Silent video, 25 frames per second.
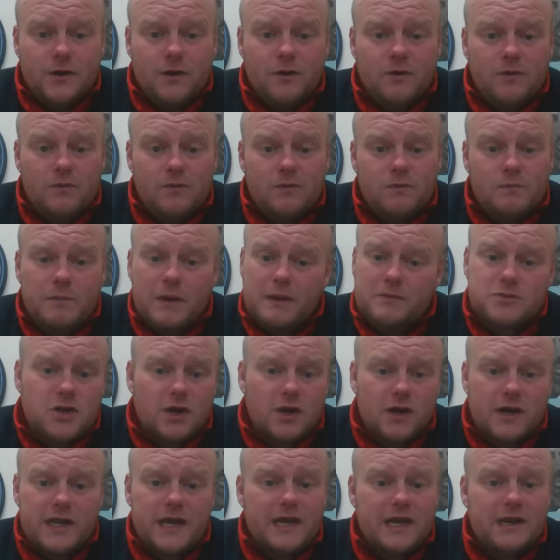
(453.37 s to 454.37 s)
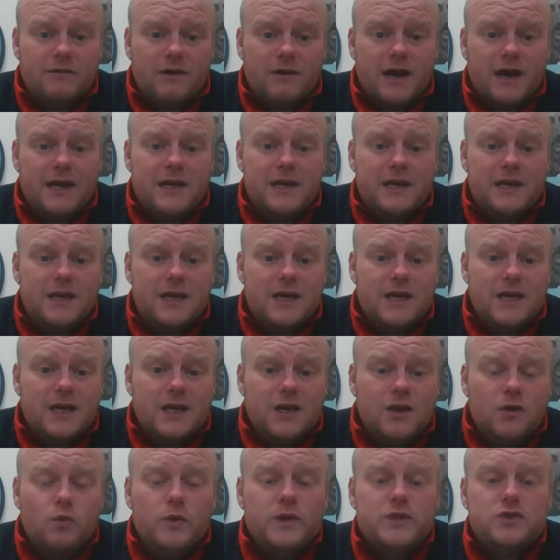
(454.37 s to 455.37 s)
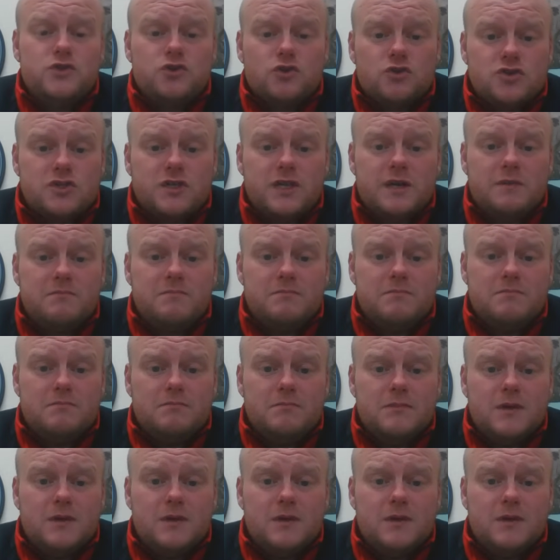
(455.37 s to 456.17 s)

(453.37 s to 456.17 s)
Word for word: know, Pep's got to get it right. We trust him.